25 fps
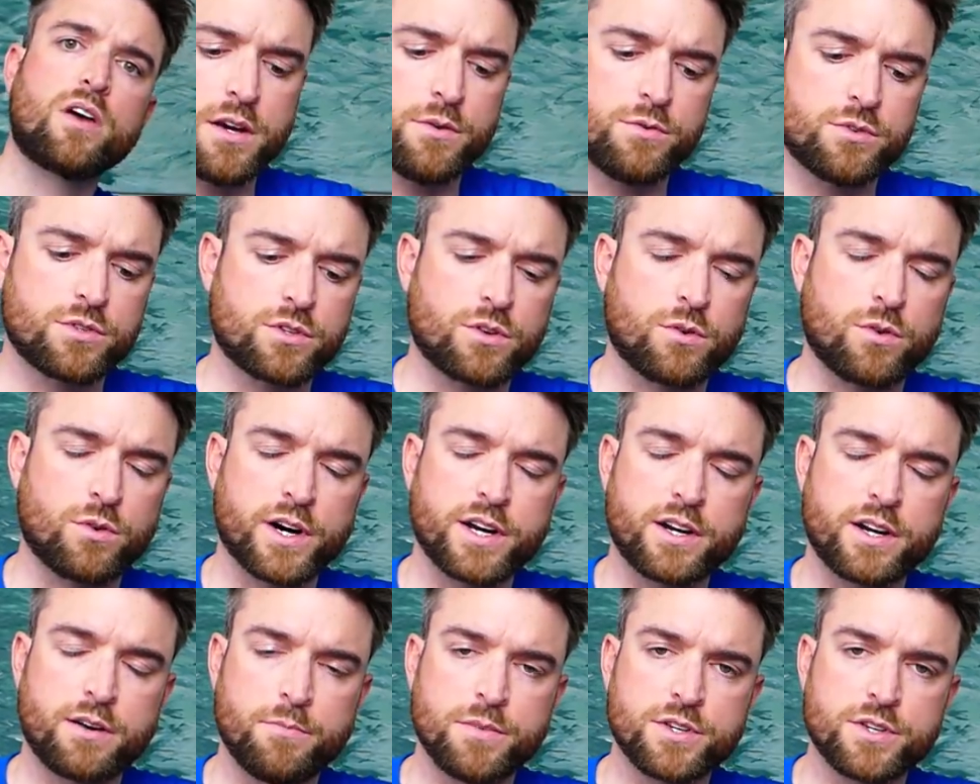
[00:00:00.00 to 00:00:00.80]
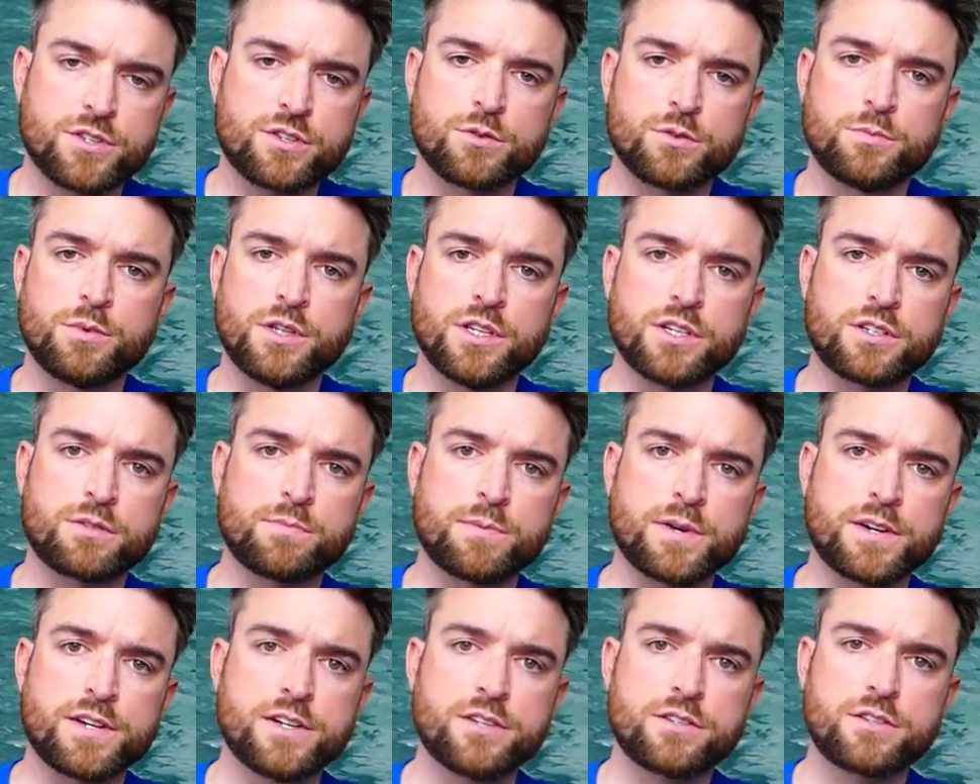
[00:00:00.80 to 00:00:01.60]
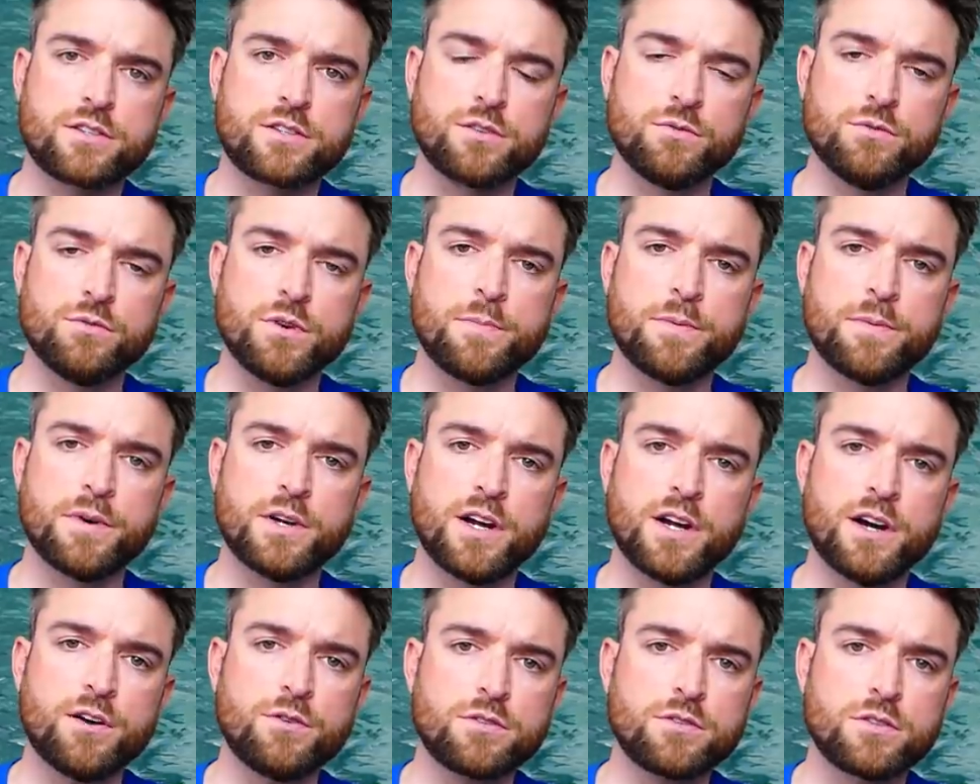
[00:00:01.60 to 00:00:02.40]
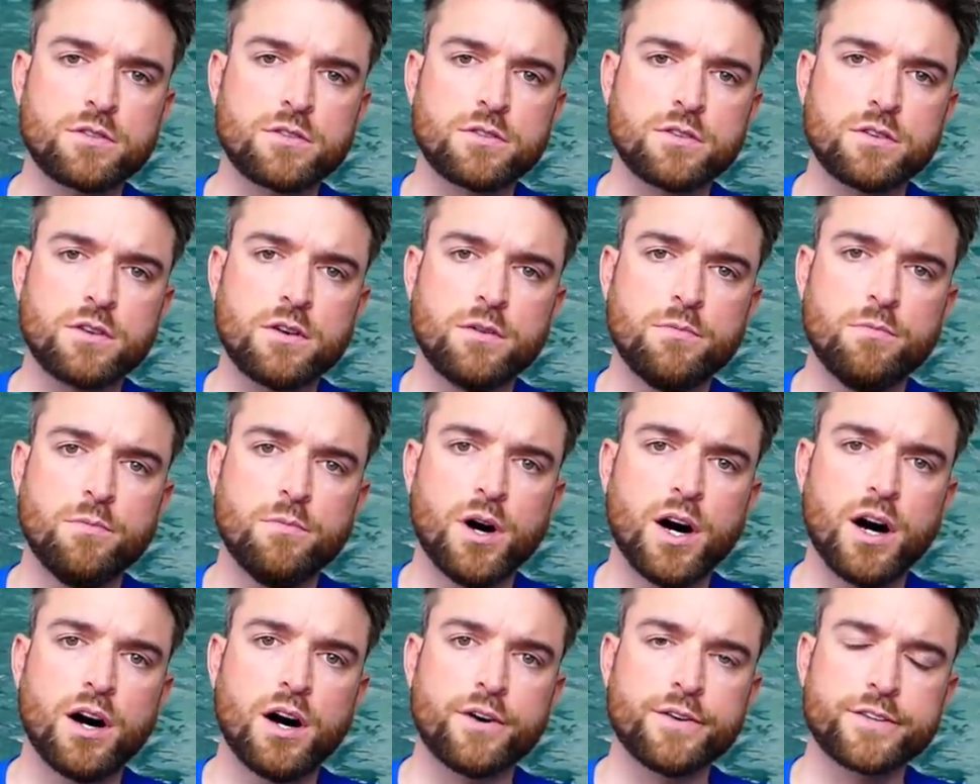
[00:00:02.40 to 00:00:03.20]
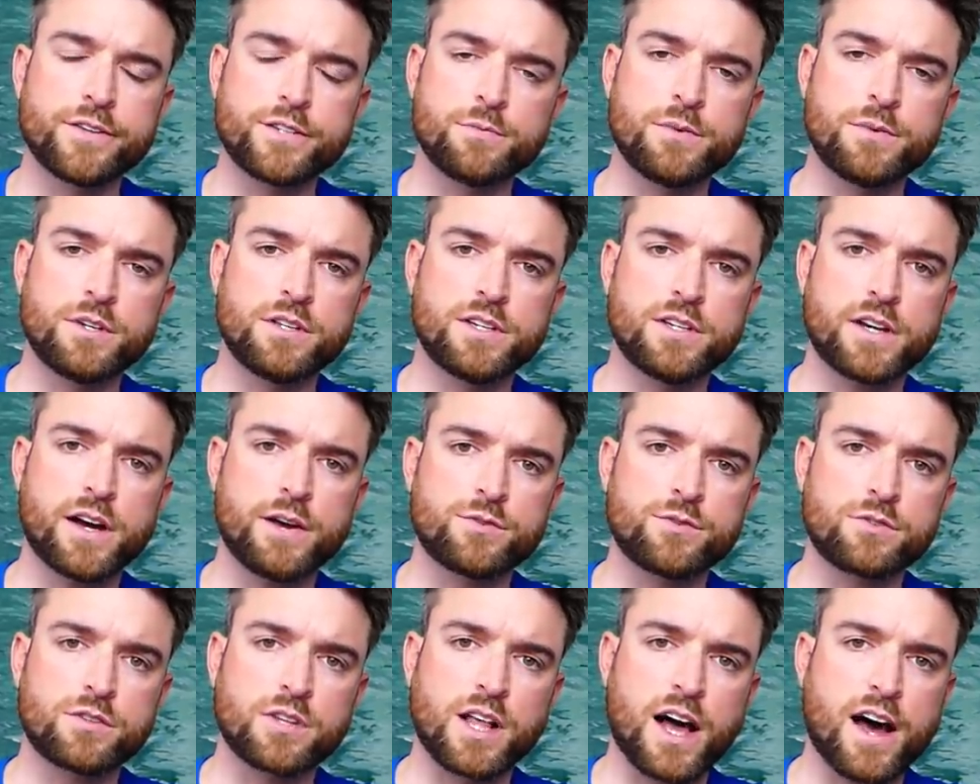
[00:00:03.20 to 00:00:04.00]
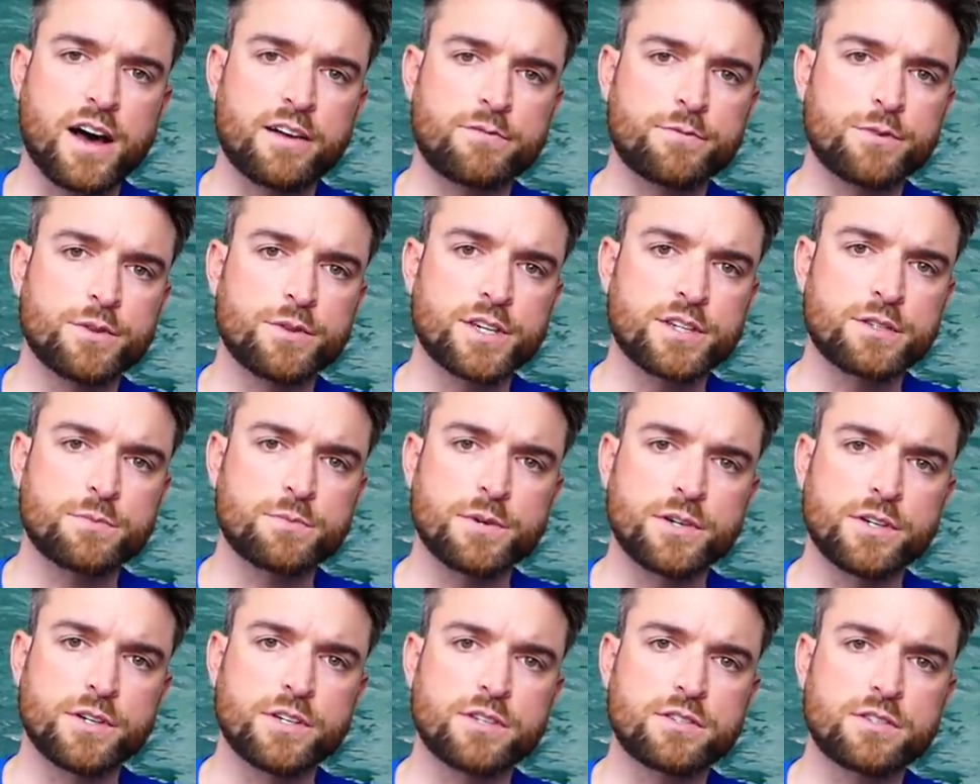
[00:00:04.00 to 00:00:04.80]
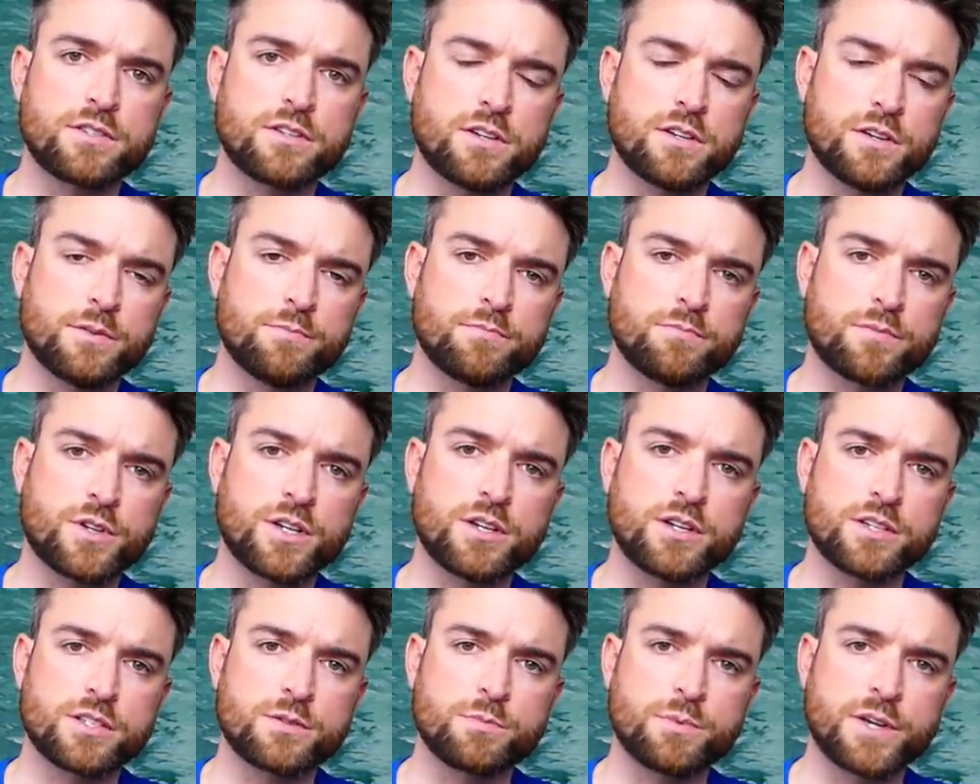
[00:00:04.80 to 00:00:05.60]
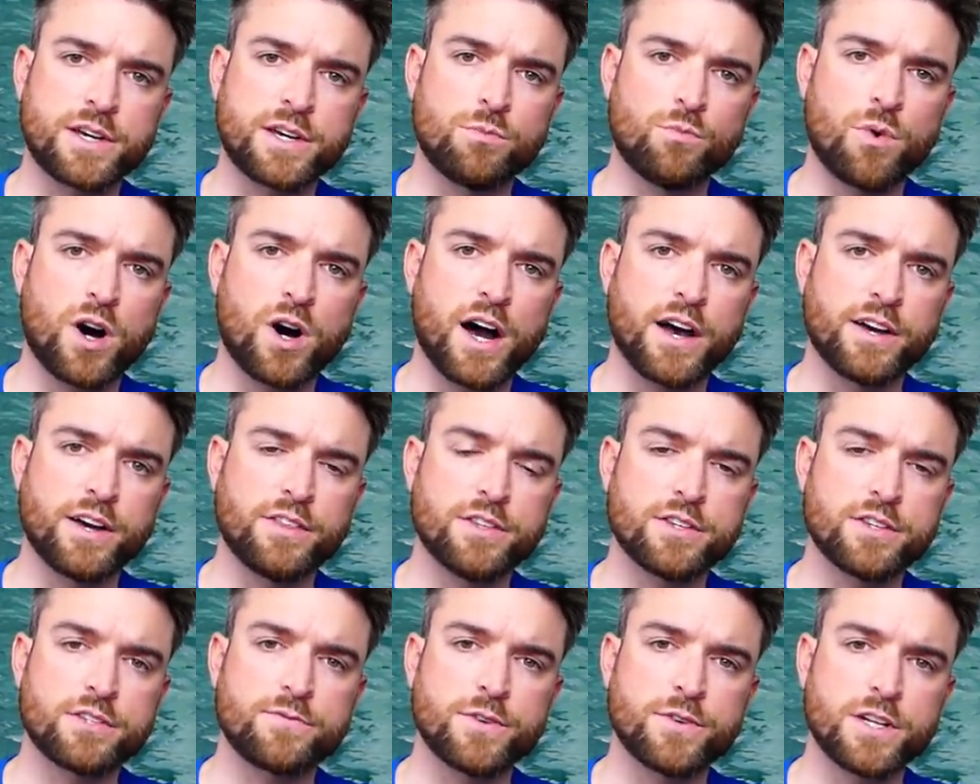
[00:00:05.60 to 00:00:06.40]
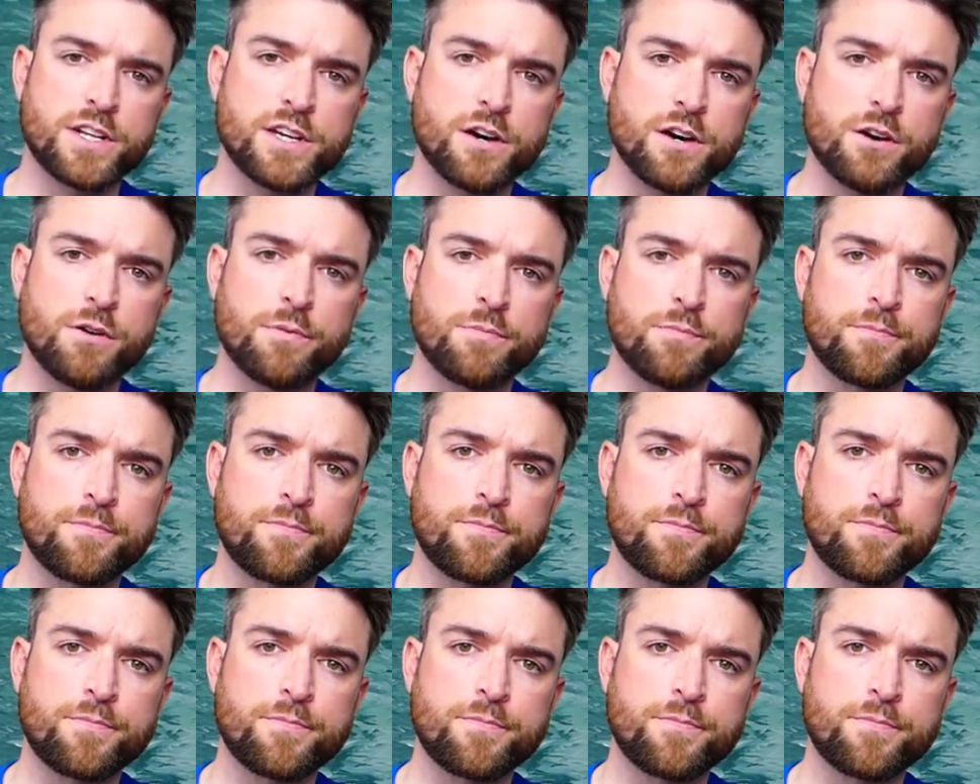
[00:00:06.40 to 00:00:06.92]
It was quite a miserable experience to rip it out, but ultimately I was glad for the experience, and I'm going to explain why in this video.